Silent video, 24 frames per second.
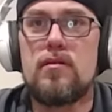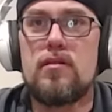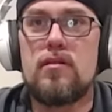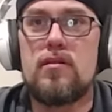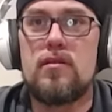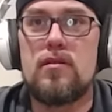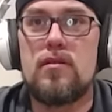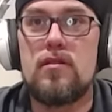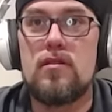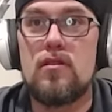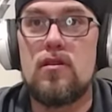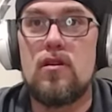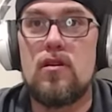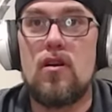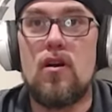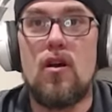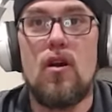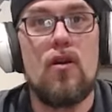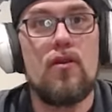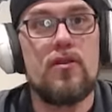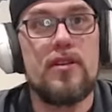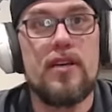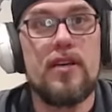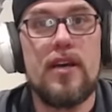
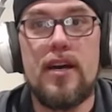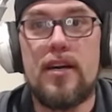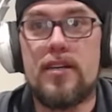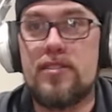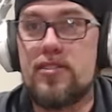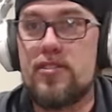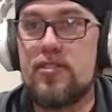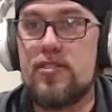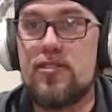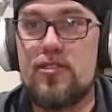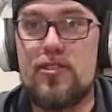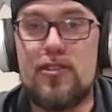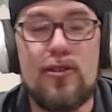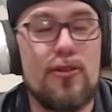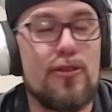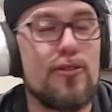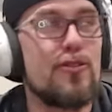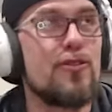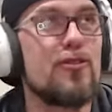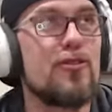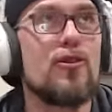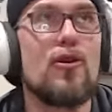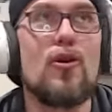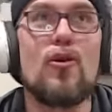Oh yes, she looks
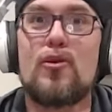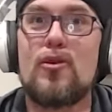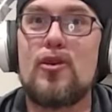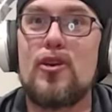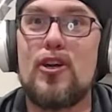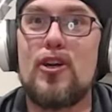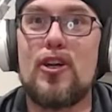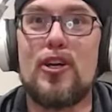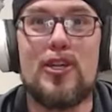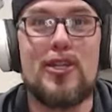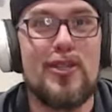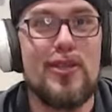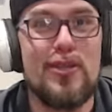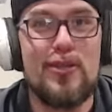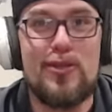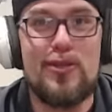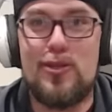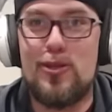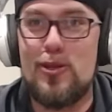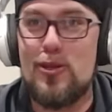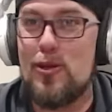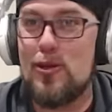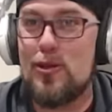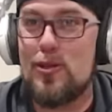so good.
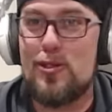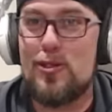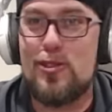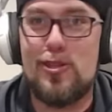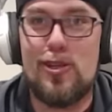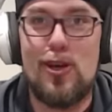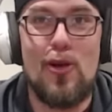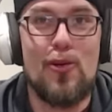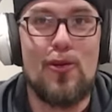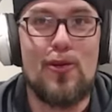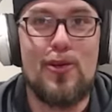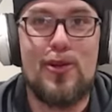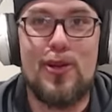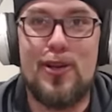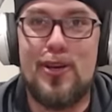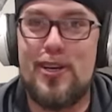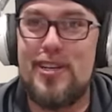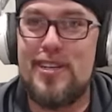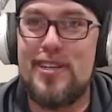She looks so good.